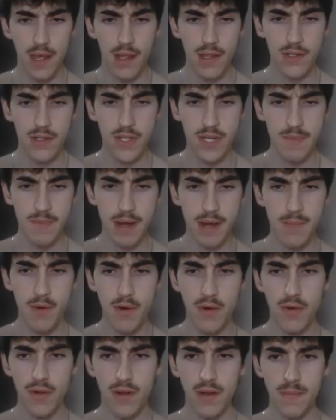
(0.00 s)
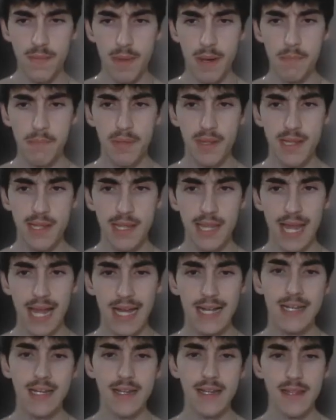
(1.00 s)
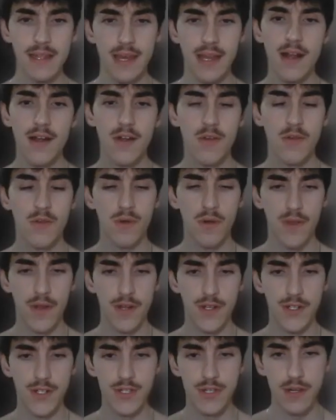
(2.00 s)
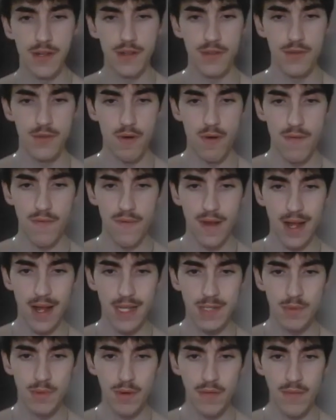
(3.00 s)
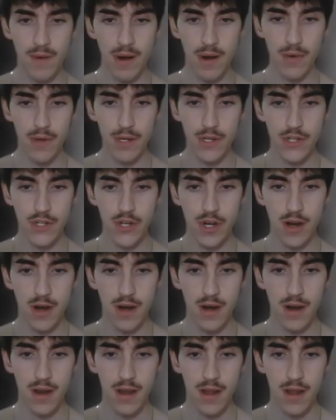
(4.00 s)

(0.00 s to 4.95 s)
Looks like my opponent might be lagging there, or they just didn't throw a fast move. I'm not really sure.